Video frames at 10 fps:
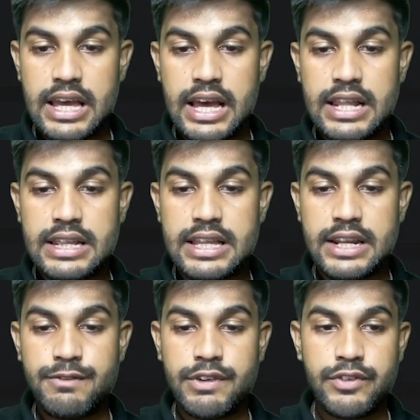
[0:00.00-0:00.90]
and
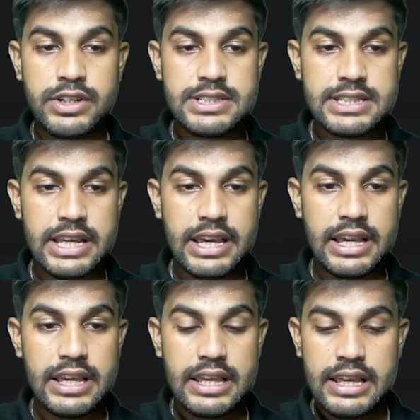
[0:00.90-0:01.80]
then we would say
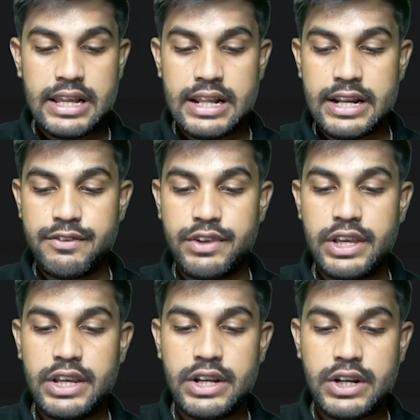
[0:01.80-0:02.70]
that
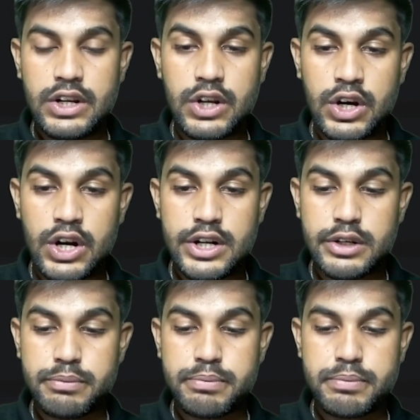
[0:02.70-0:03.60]
v dot
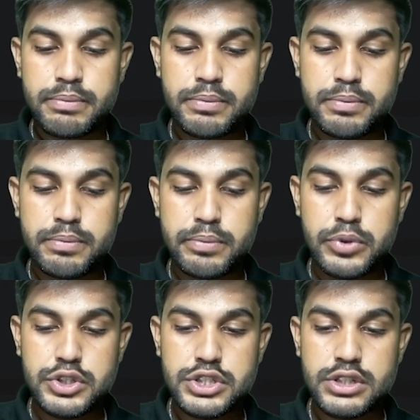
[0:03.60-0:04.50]

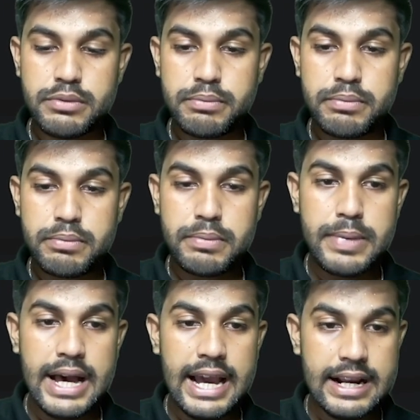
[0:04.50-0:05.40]
push
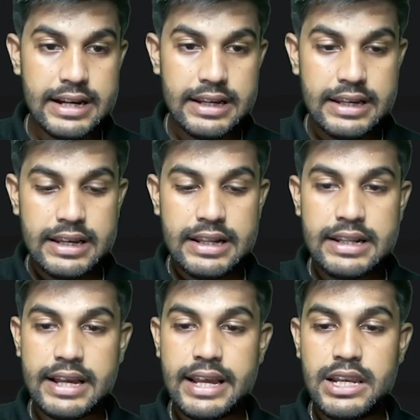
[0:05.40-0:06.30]
back
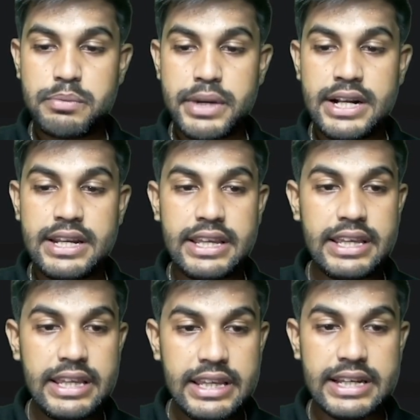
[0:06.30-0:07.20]
the element
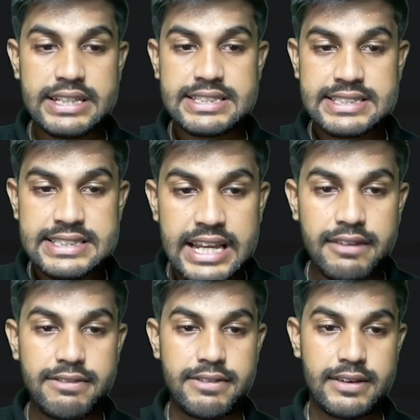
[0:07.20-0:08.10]
E
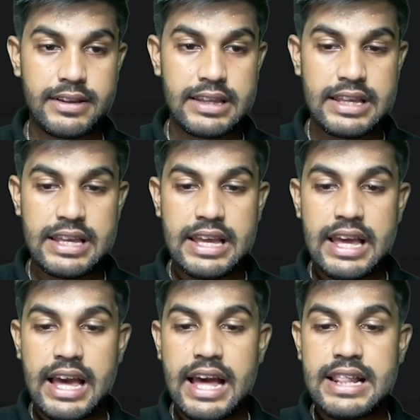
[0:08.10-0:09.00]
itself,
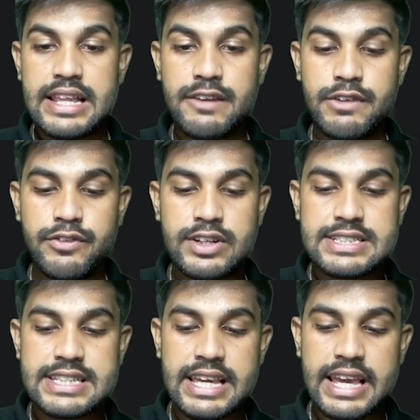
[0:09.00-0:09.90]
and then we
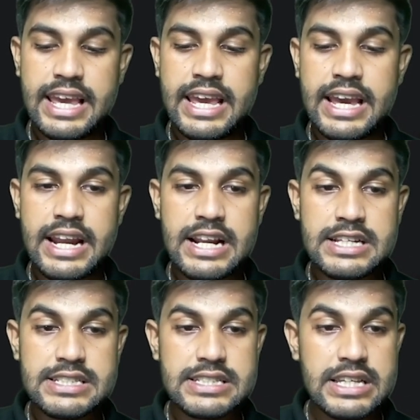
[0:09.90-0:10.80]
would say
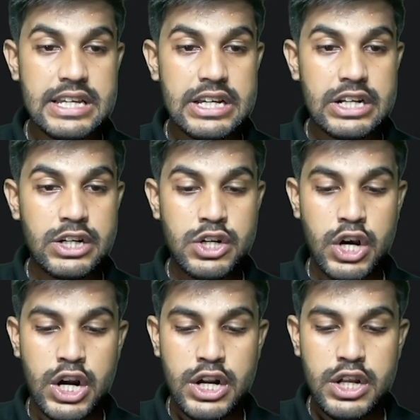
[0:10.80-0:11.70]
ans
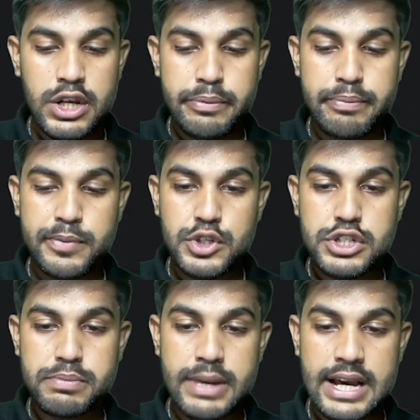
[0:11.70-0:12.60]
dot
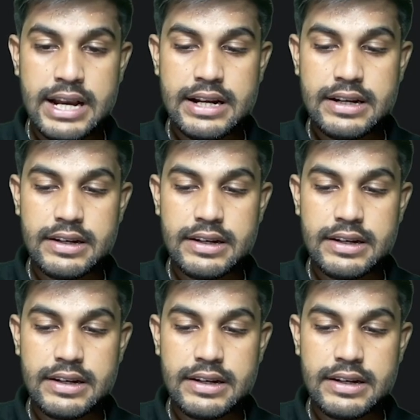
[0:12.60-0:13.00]
push back